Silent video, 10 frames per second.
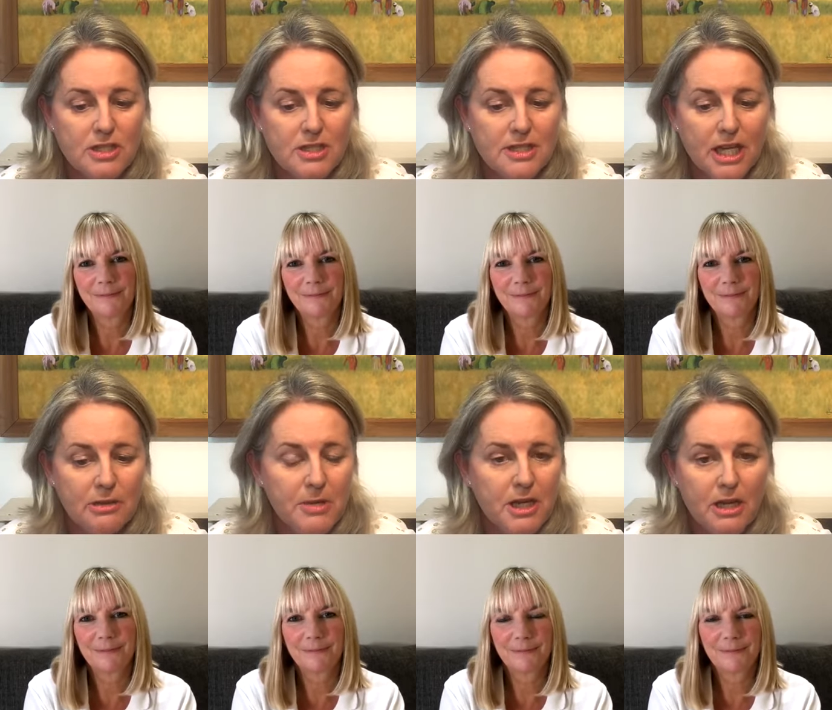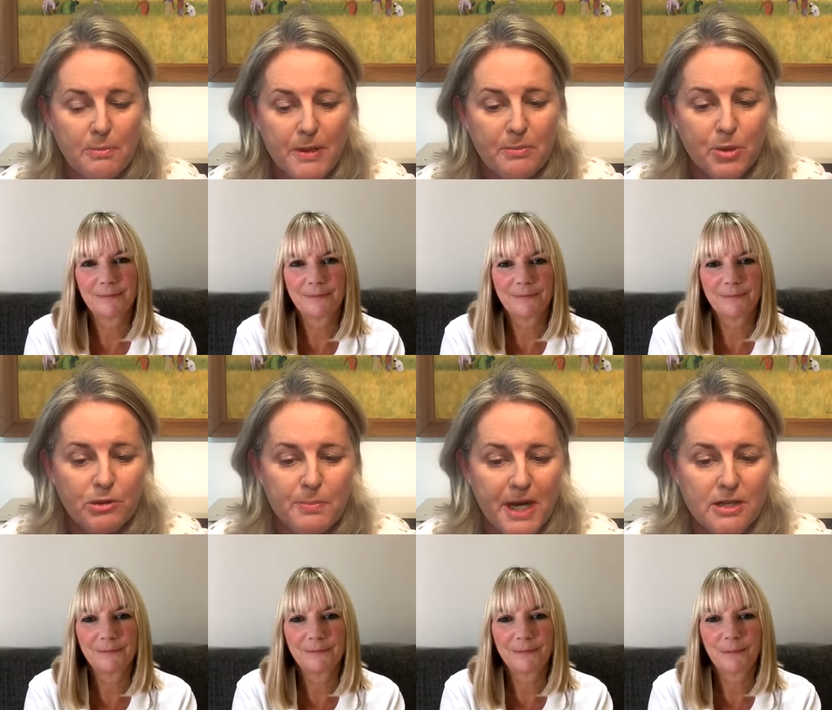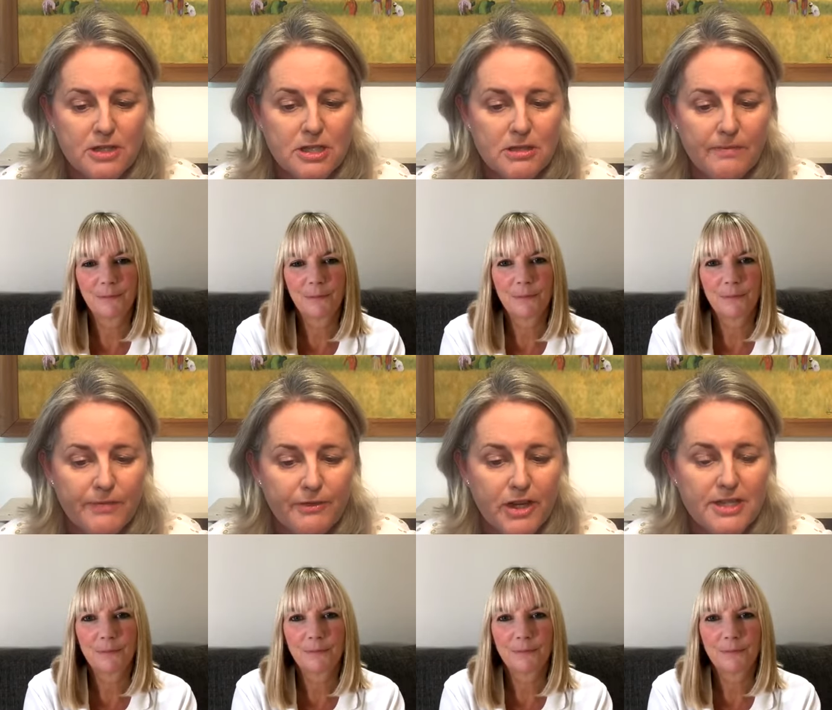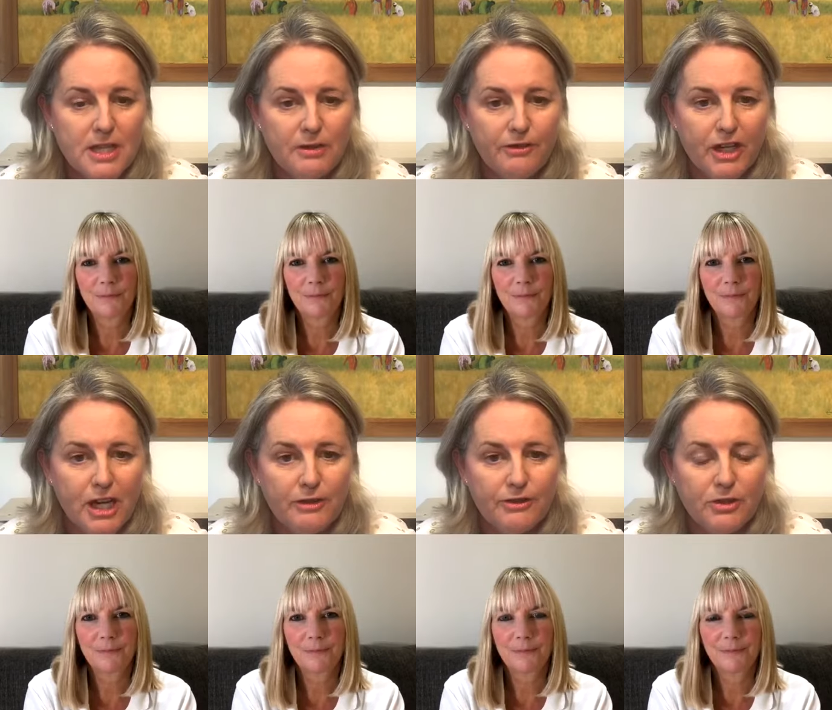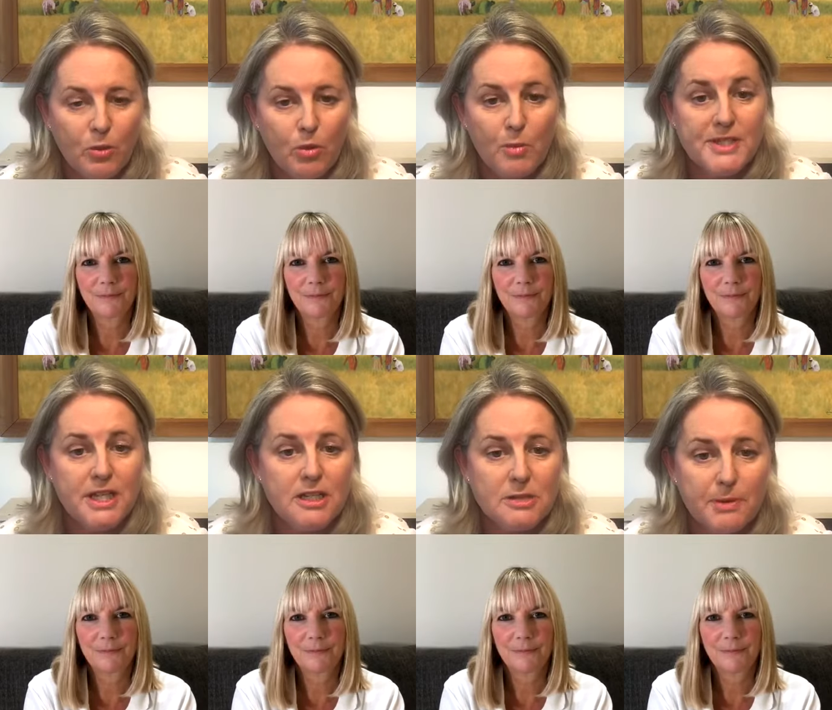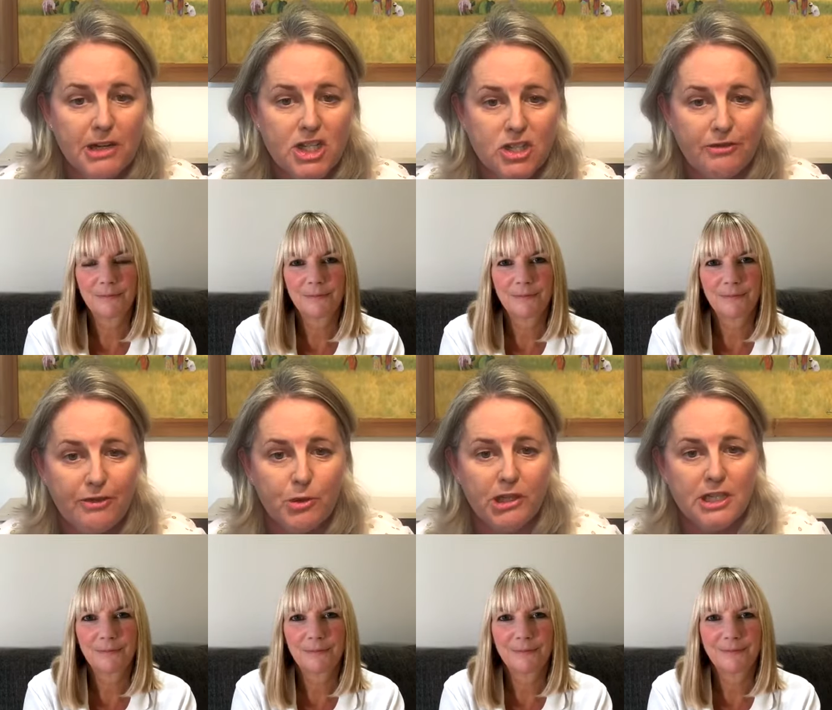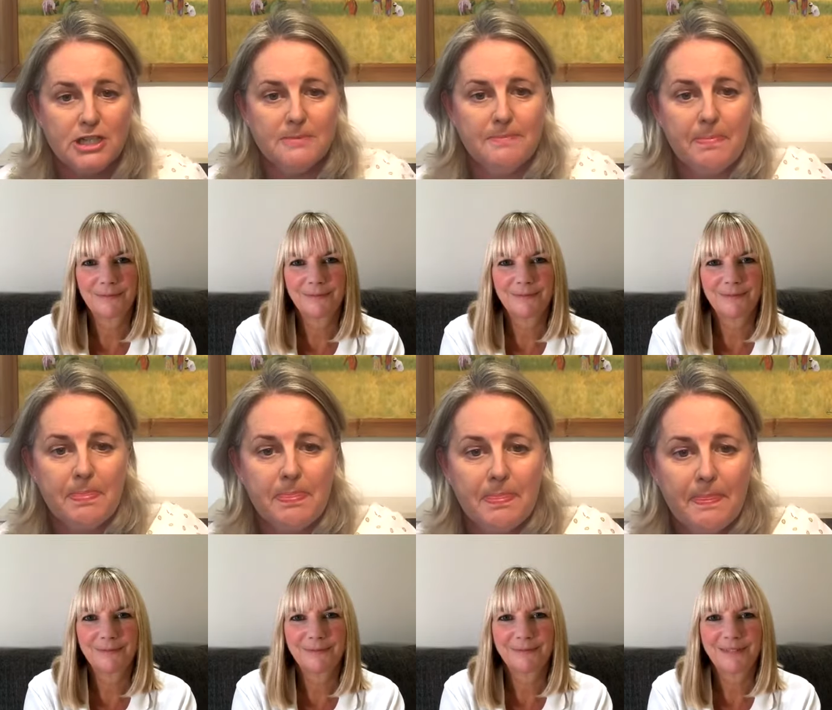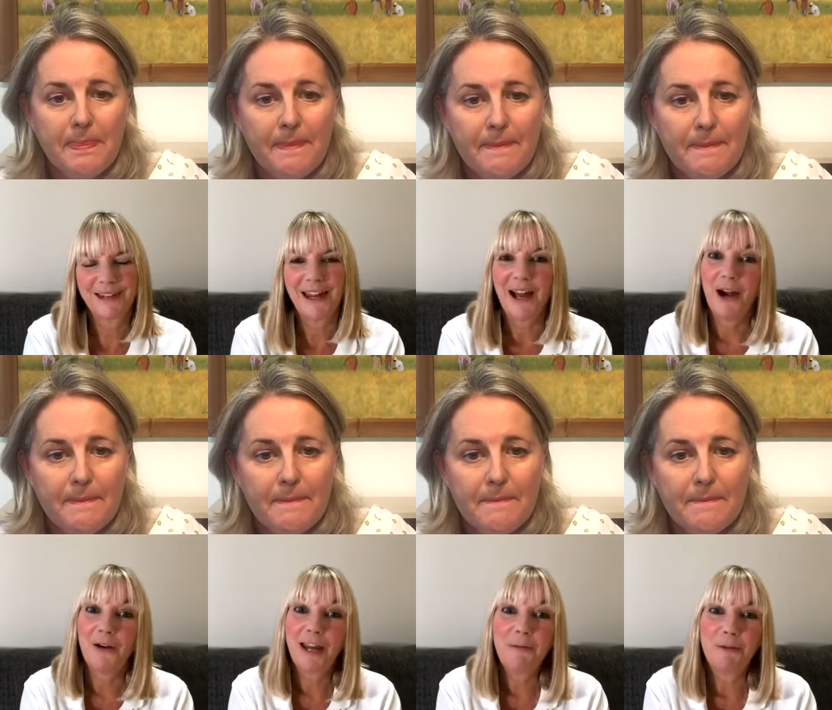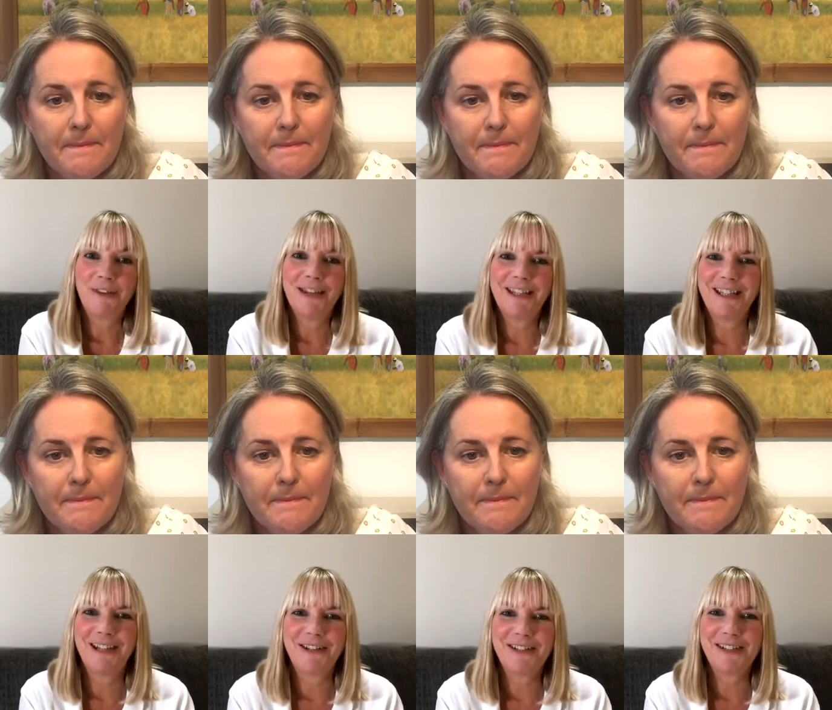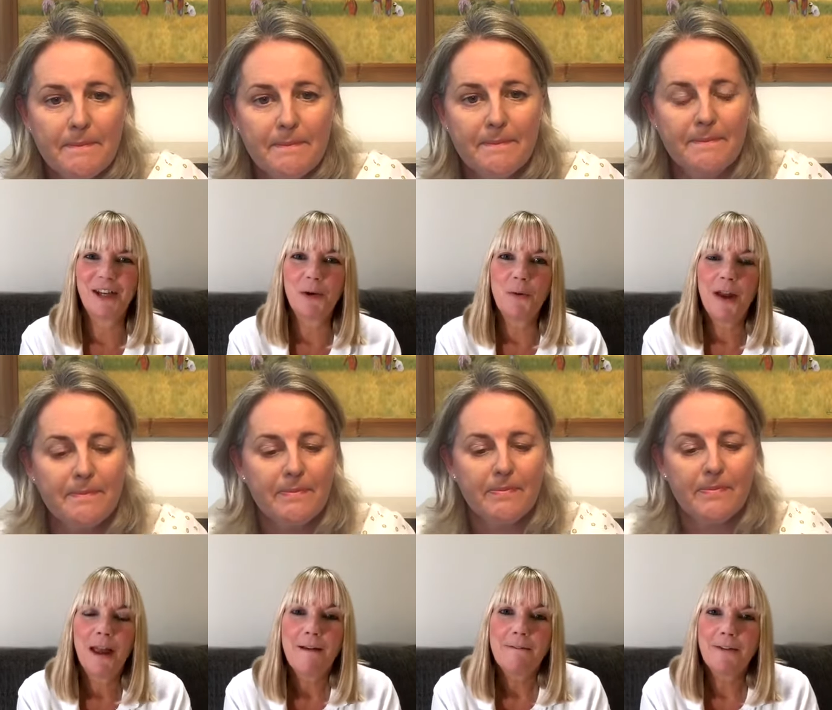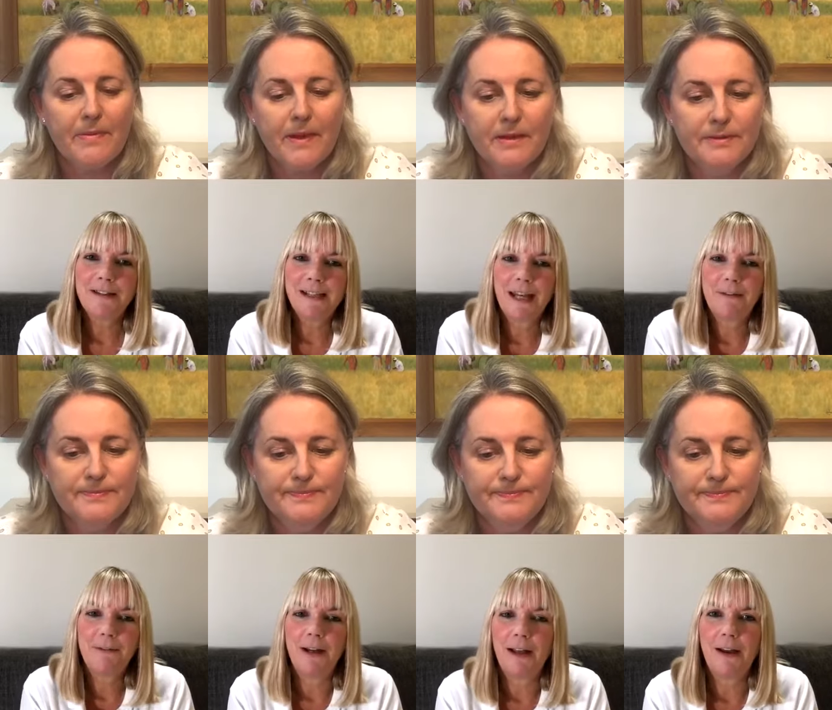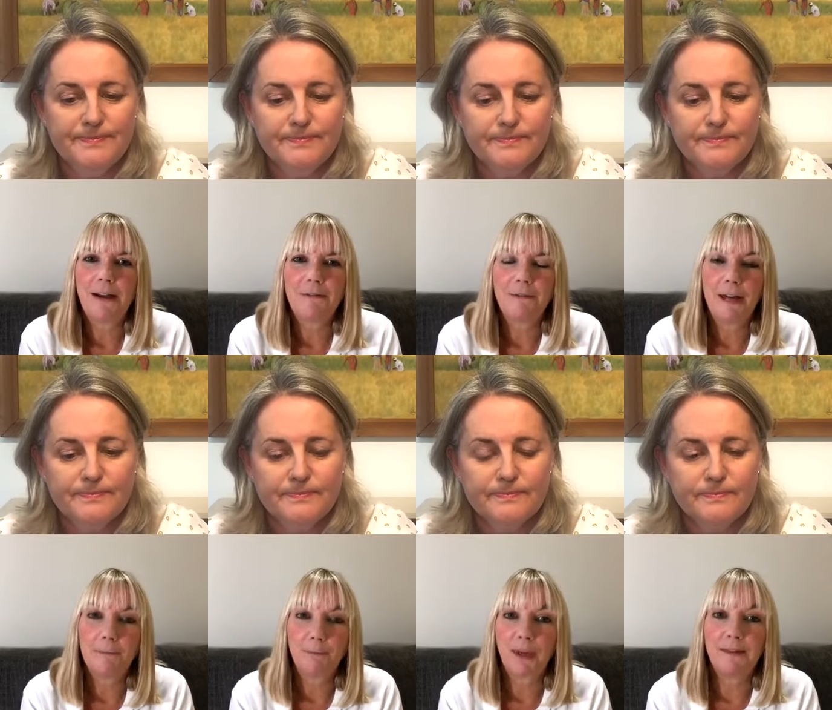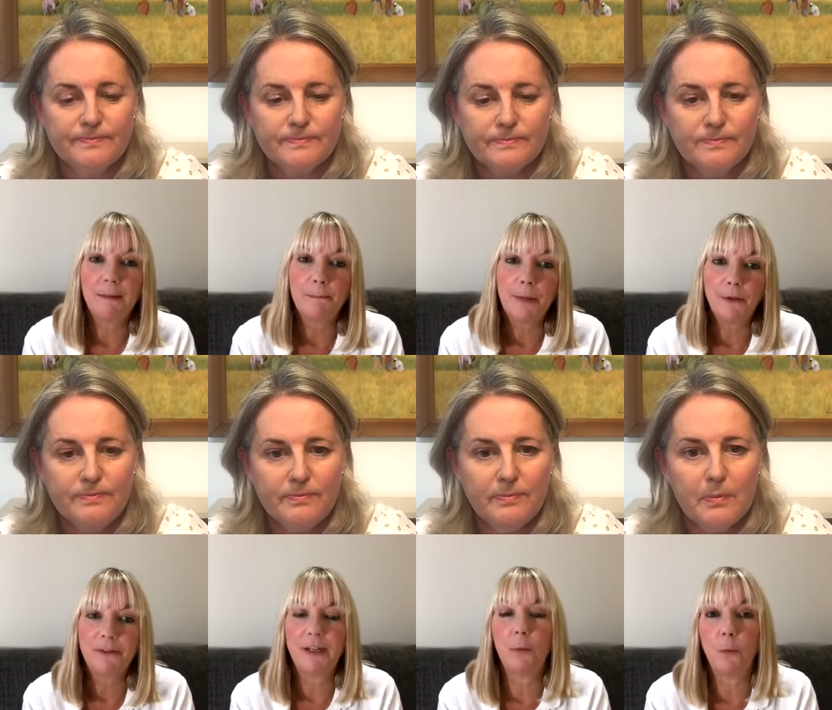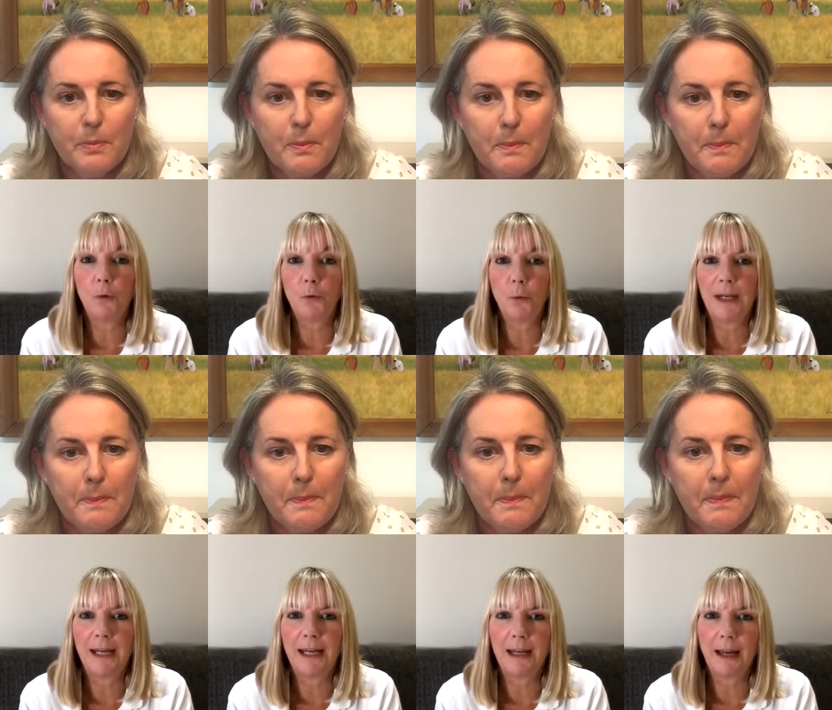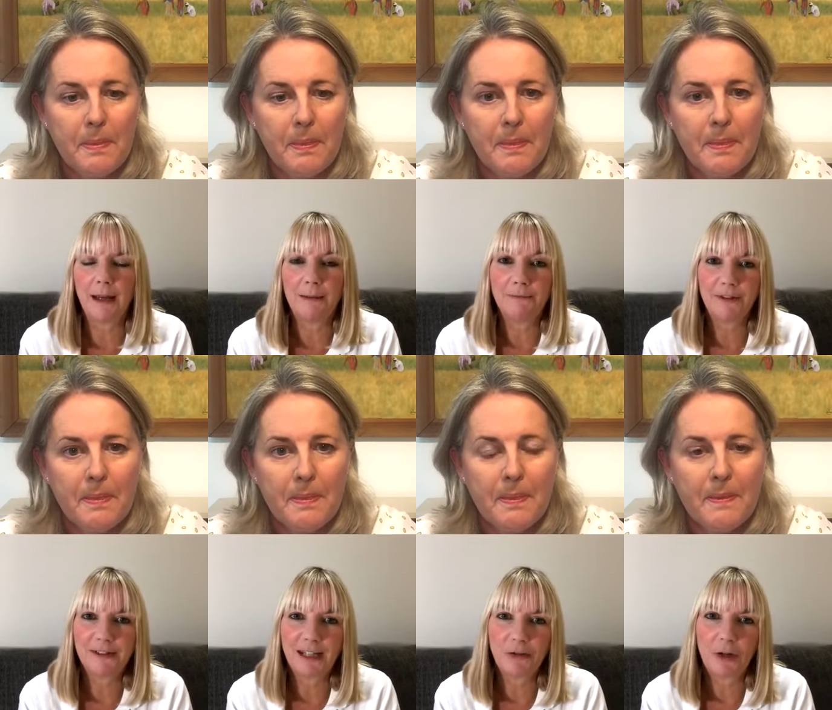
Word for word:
Speaker 1: to tell me a bit more about First Aid for Life and what was the inspiration for it?
Speaker 2: Okay, well, thank you. So First Aid for Life is a multi-award winning um, first aid